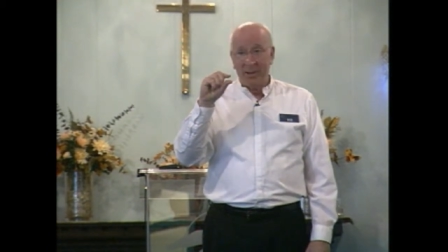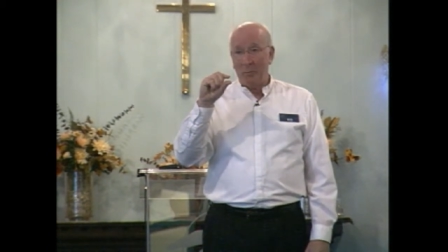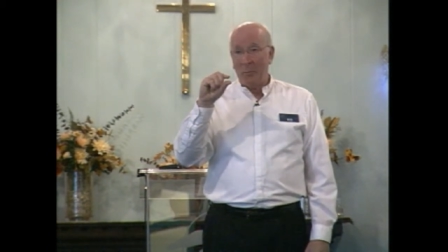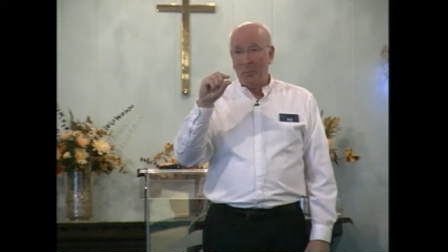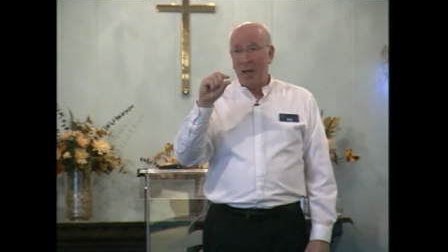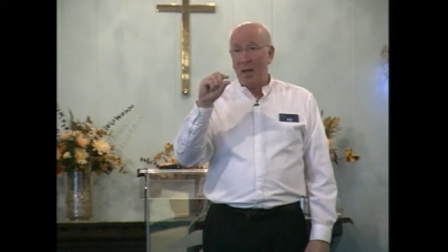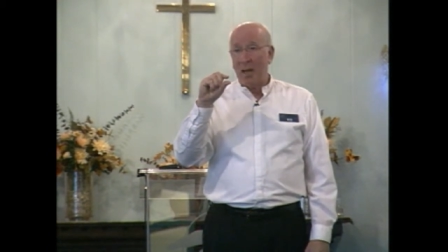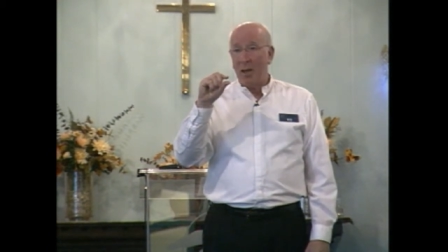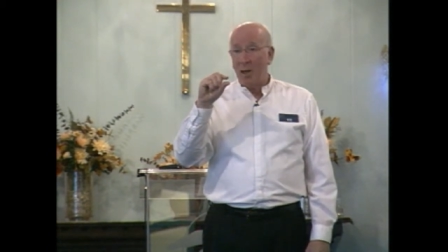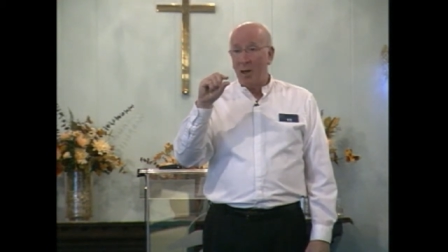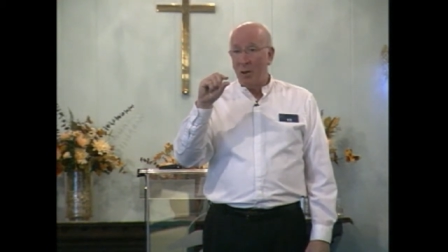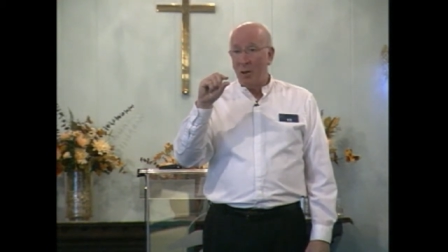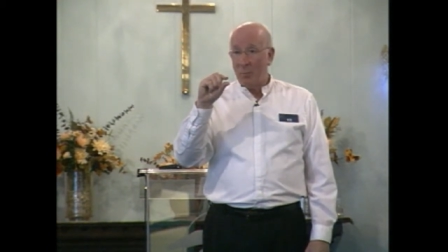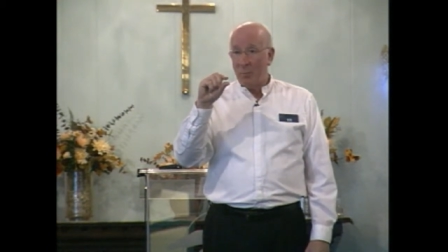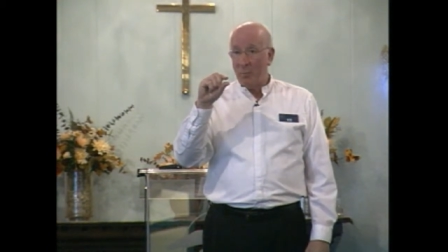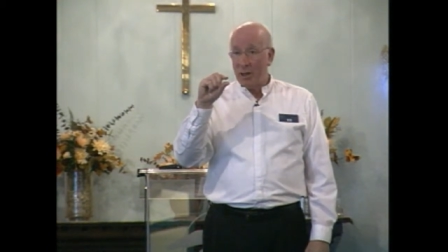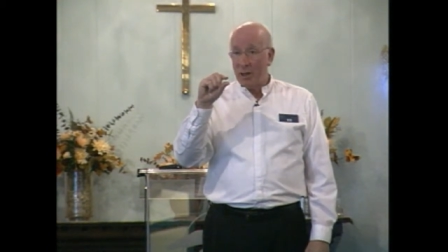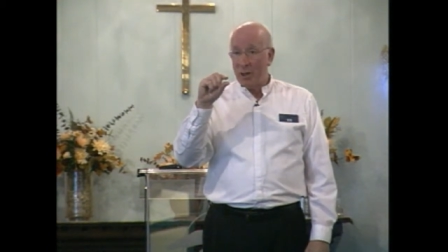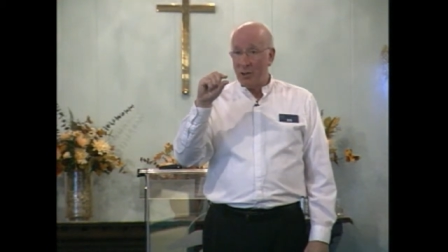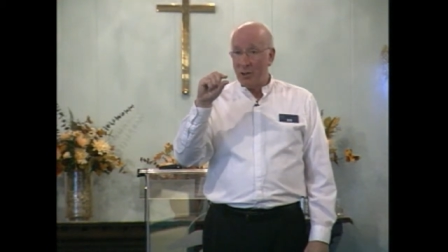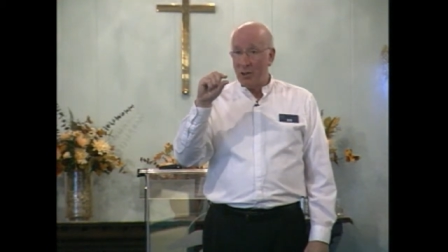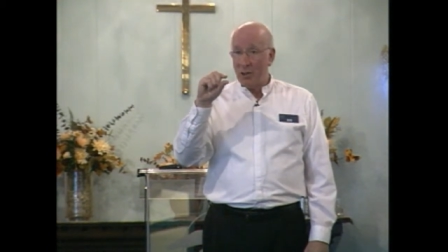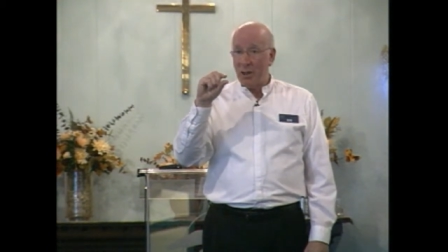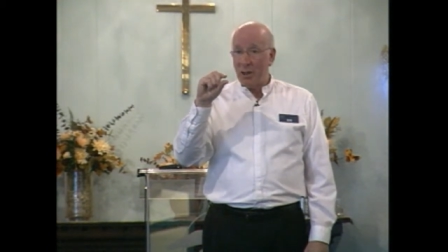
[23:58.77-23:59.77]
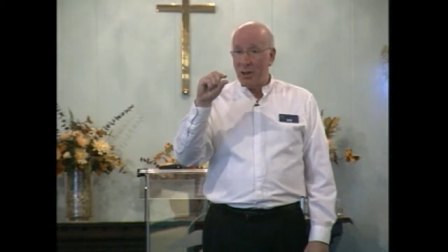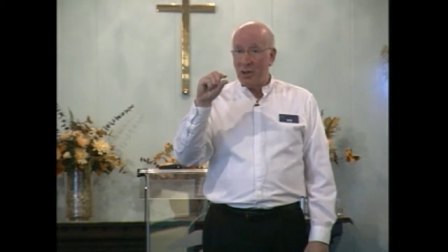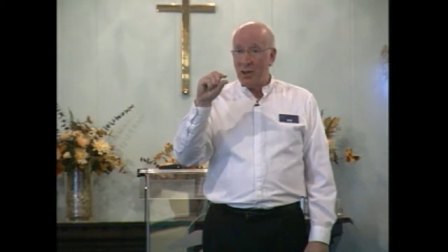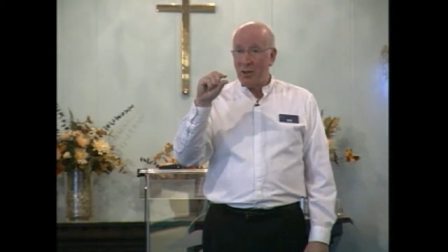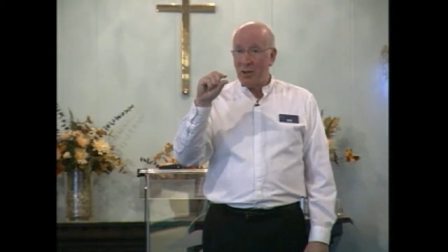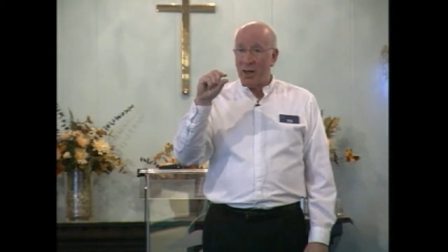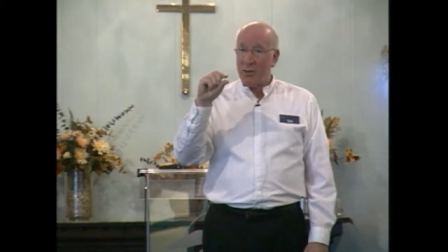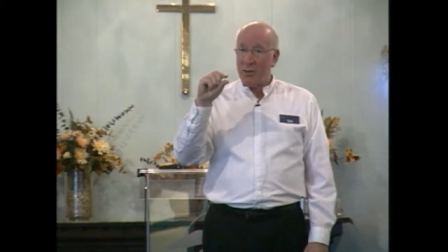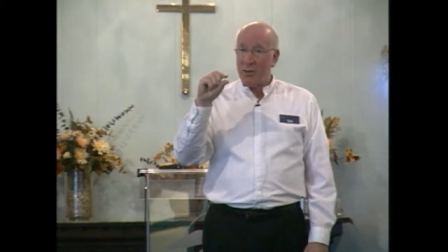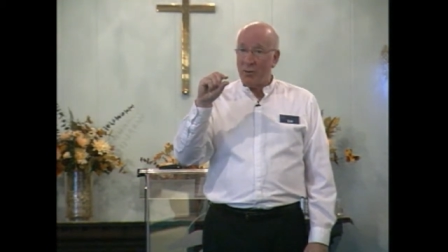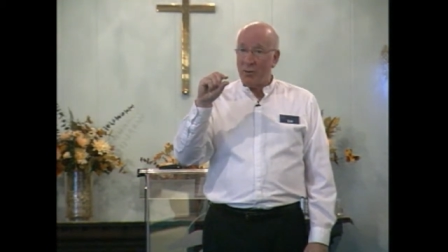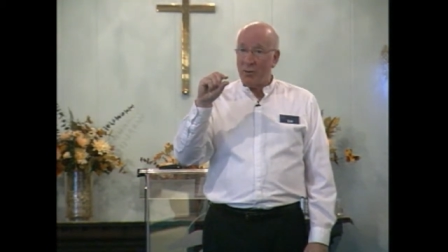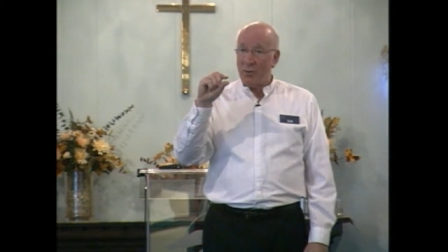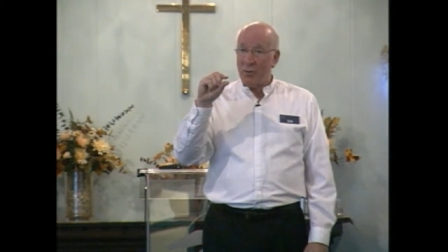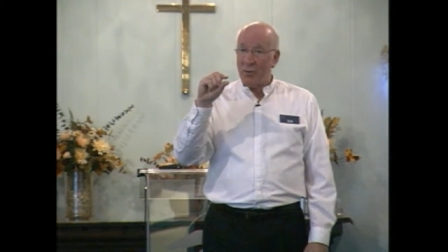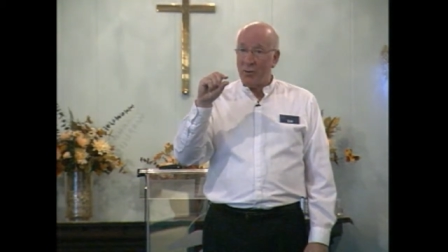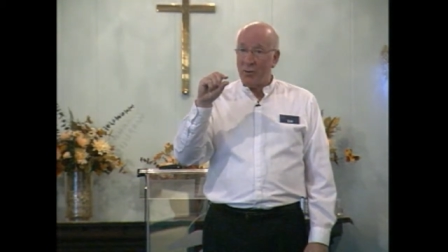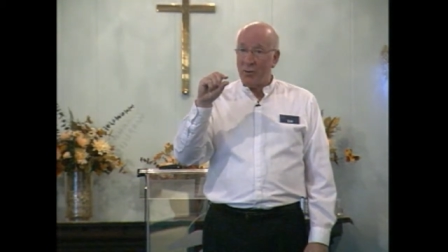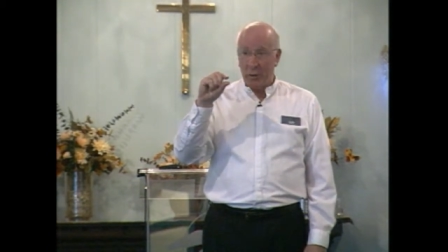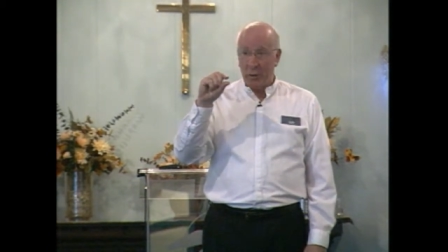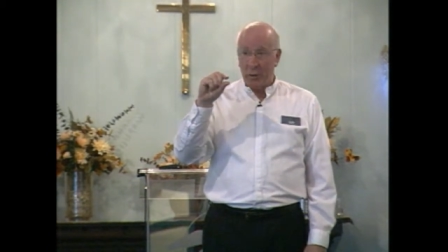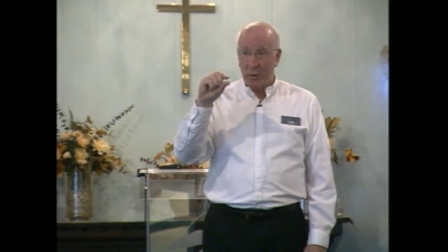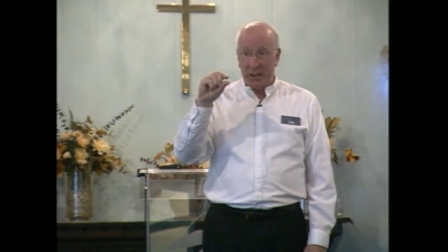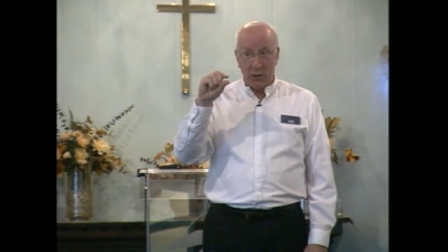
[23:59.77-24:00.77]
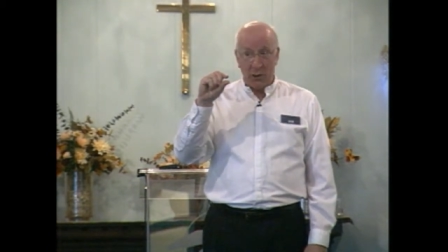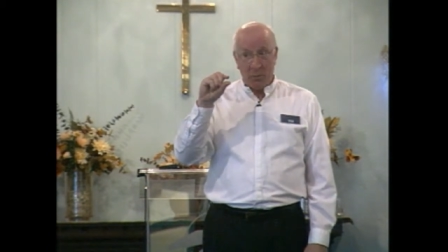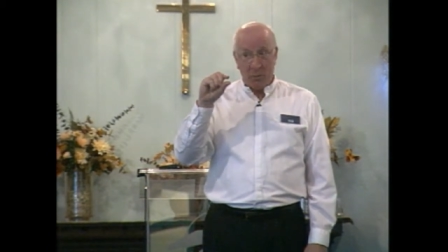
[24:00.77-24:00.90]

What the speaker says: may I humbly suggest that's fear writ